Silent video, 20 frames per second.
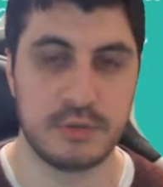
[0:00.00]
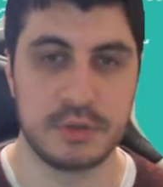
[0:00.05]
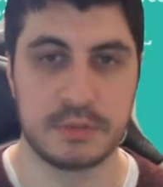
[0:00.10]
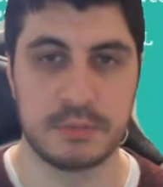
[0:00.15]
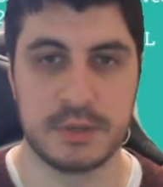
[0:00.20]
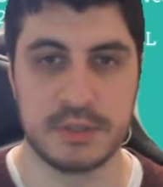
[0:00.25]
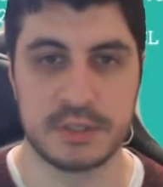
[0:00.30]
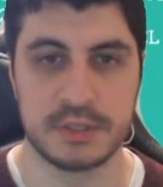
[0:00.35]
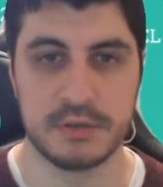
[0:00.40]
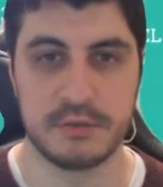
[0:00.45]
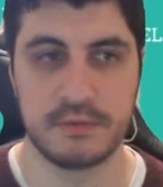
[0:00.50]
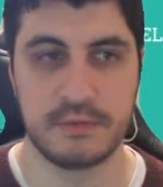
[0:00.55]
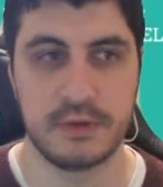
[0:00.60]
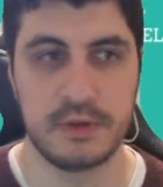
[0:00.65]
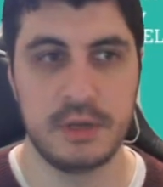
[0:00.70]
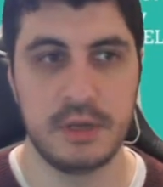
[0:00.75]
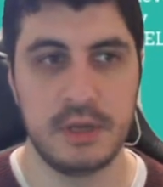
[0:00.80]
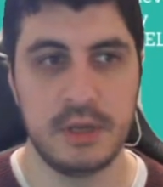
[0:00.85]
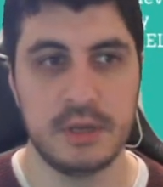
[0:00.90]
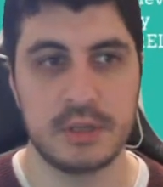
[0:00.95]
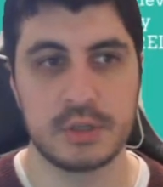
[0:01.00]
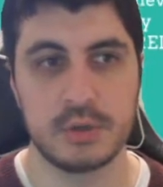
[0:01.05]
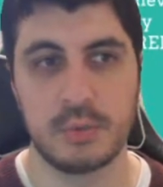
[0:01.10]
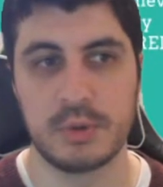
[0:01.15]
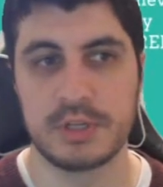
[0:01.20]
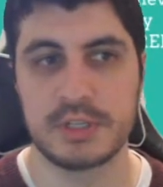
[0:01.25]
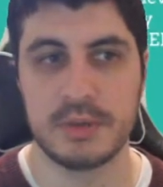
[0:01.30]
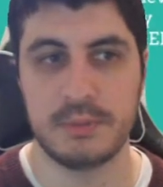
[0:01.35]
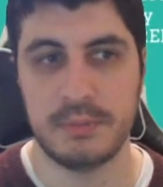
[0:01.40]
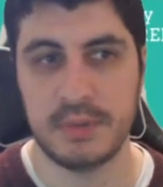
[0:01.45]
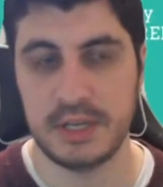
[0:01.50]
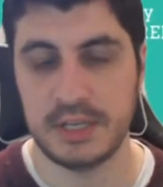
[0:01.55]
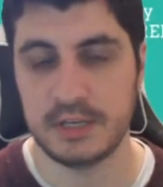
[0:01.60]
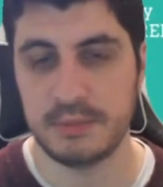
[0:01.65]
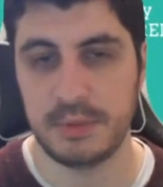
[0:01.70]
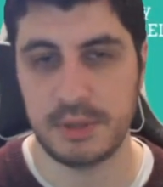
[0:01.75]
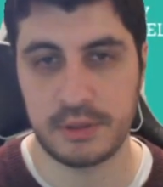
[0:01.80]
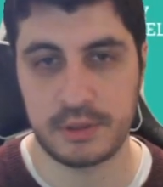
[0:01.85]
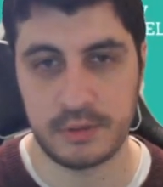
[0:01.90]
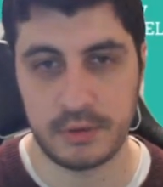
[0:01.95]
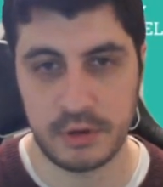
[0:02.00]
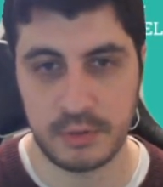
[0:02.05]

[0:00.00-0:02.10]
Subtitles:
expensive. So what does it mean to be 30%,